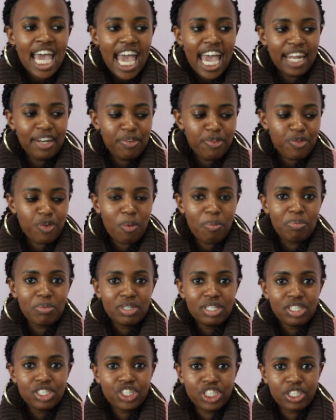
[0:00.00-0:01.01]
and
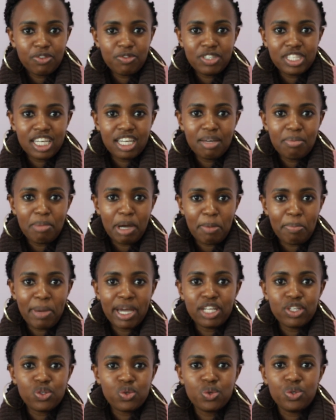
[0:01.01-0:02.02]
from shifting my
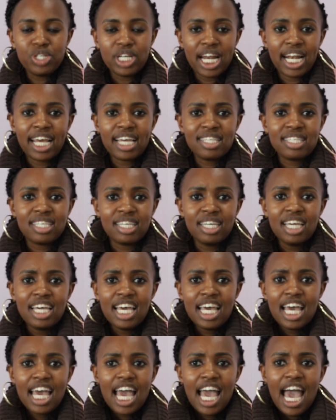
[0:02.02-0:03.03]
mind to realizing
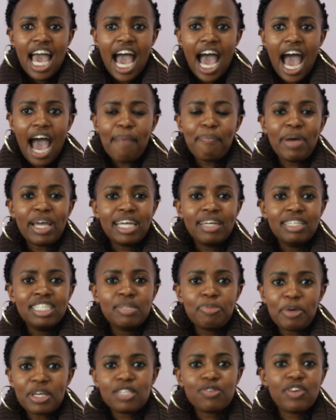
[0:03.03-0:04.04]
my
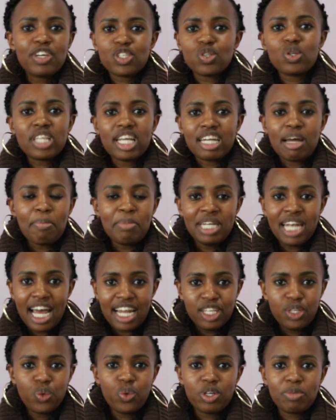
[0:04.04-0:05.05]
deepest fear is not that I'm
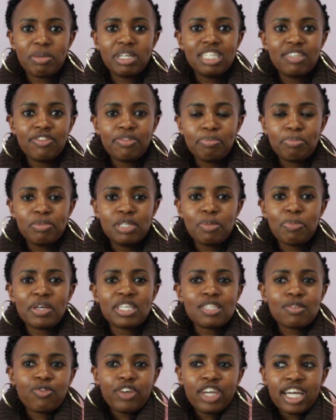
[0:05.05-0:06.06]
inadequate. My
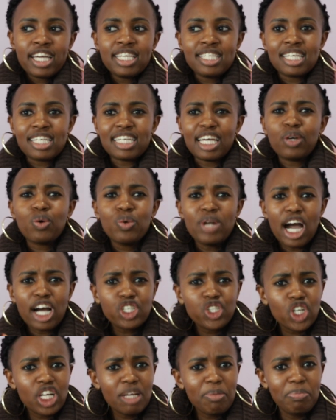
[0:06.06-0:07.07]
deepest fear is that I could
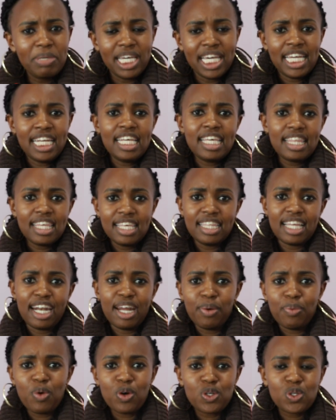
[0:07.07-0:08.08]
actually be anything that
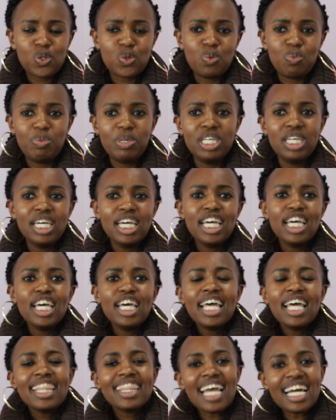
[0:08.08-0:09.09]
I want to be.
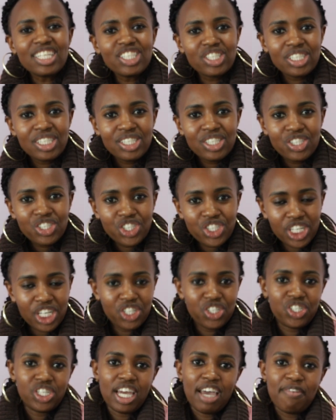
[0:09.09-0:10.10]
That
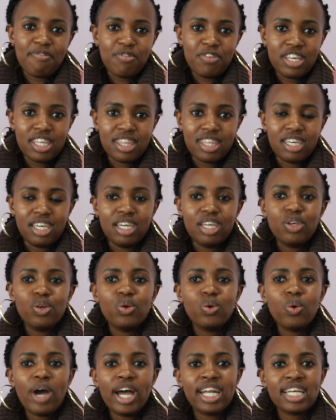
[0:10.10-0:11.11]
changed everything,
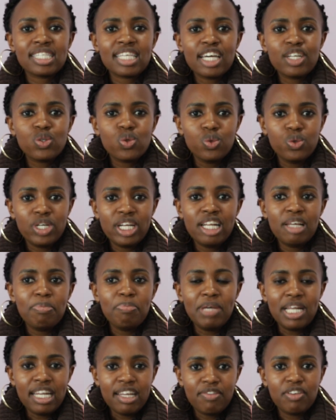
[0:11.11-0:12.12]
and I started to really
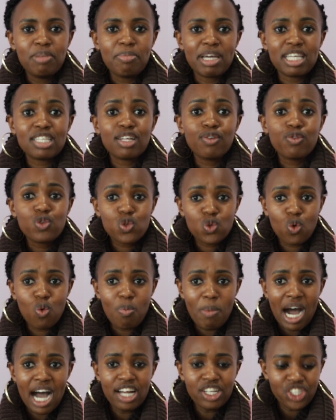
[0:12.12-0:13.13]
believe in myself so
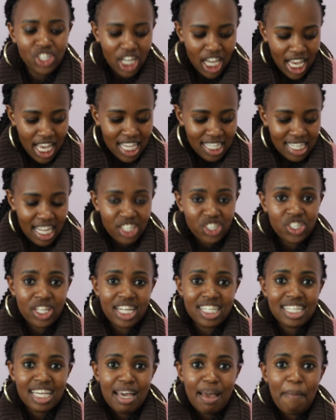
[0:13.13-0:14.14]
much, such
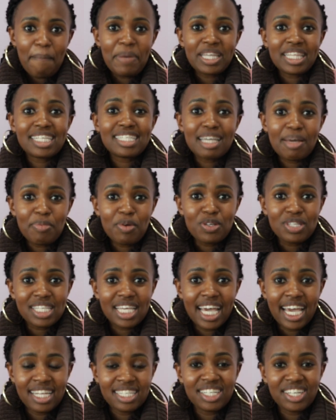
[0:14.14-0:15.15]
that by the time I
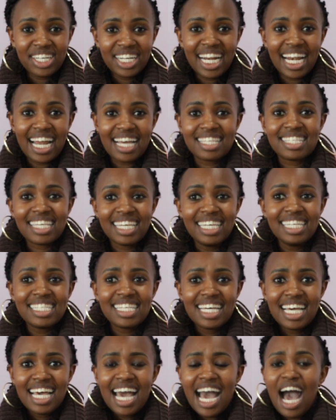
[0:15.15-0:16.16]
was entering class
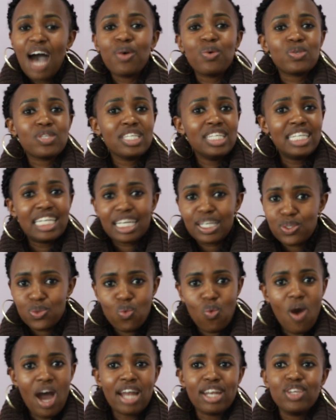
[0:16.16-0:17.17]
8, I was index
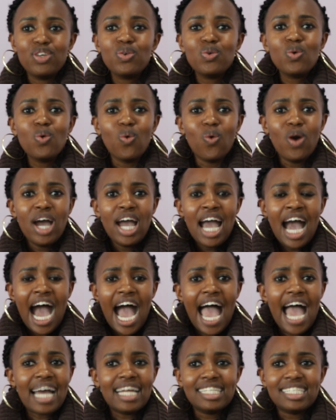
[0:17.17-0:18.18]
1.
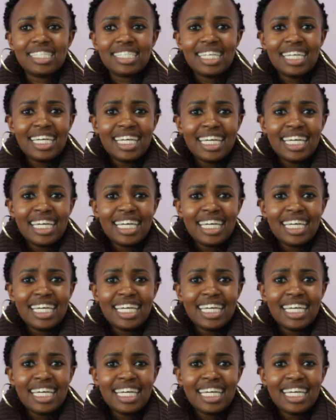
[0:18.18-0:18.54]
I had